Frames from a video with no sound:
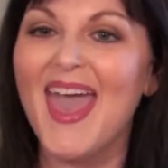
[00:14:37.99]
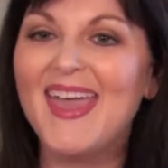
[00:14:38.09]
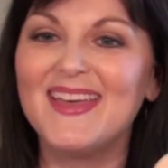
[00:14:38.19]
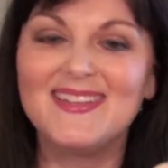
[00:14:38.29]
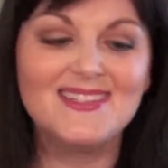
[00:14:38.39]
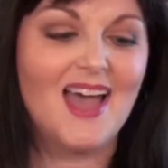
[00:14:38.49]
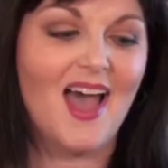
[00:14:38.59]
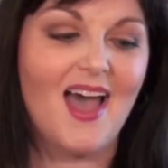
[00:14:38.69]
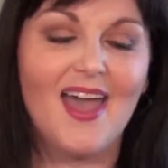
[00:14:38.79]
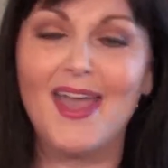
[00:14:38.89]
And
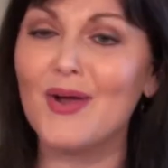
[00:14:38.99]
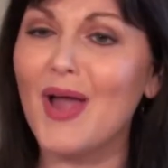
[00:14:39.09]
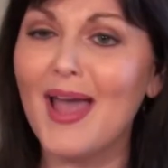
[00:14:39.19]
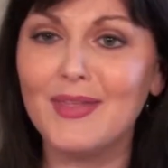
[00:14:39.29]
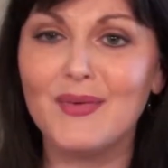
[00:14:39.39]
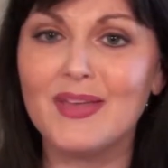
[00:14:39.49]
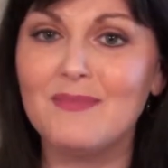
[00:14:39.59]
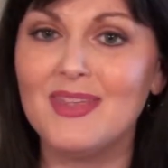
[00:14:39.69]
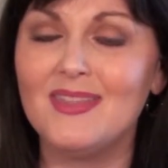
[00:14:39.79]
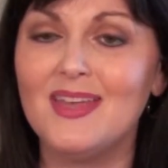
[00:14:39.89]
I highly
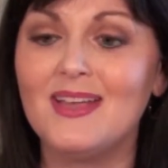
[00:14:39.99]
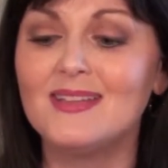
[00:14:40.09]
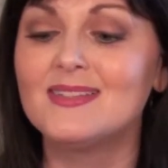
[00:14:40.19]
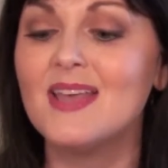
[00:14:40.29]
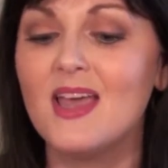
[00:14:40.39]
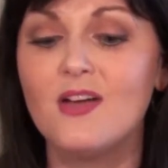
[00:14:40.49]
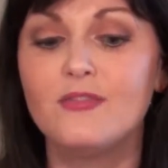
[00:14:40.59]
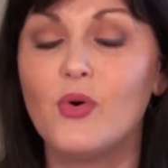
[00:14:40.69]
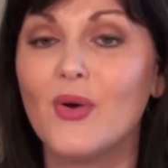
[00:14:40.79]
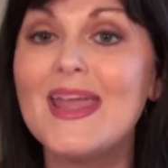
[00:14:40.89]
recommend these
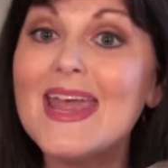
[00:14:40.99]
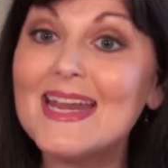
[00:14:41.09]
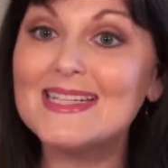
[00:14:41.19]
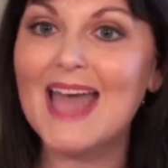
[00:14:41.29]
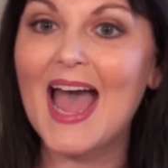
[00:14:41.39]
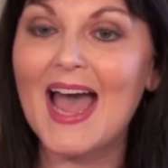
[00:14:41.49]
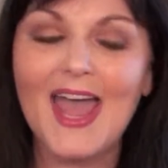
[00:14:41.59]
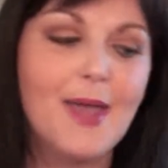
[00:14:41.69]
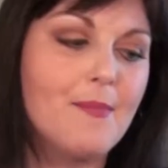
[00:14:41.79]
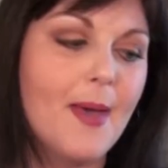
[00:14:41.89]
for any
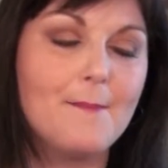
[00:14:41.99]
time,